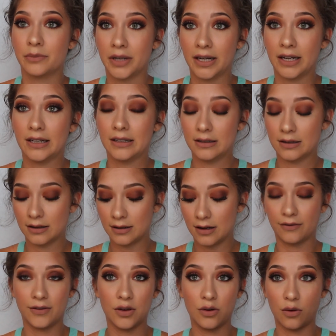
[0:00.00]
But
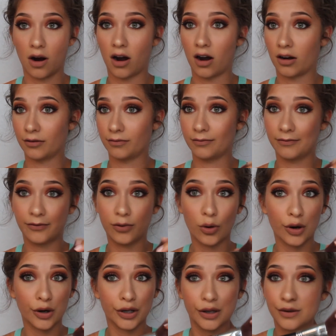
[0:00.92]
if you are
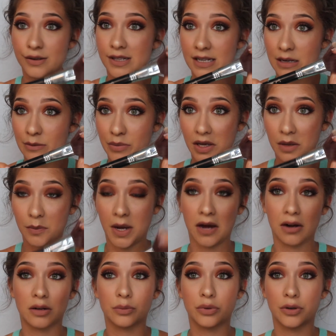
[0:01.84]
for using a big
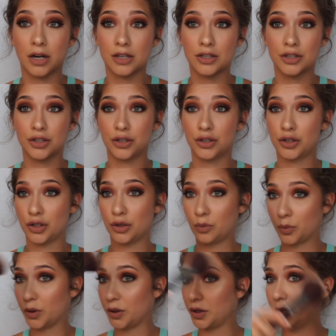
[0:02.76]
powder brush
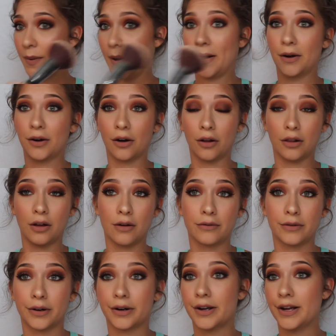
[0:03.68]
to put your powder all
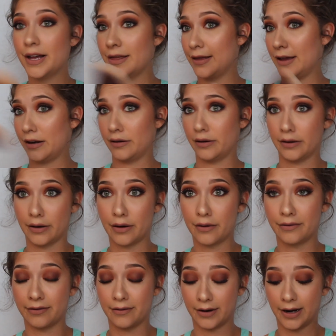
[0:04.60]
over, then
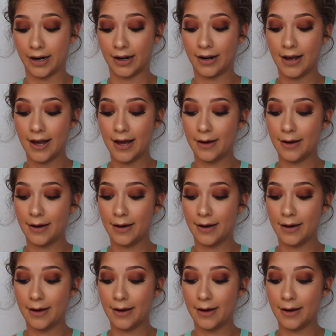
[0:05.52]
go for it.